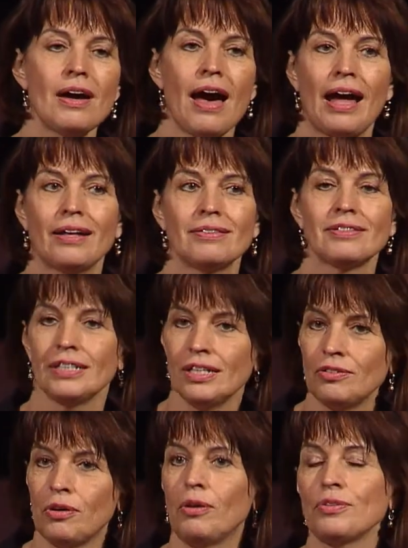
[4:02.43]
And
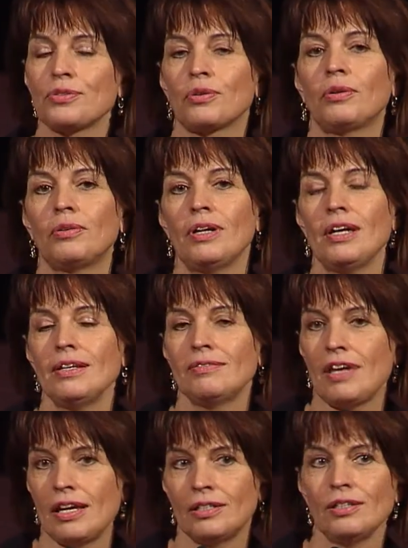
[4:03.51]
here also
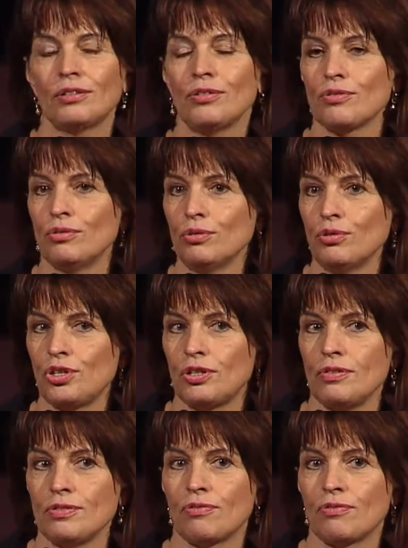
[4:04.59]
technical solutions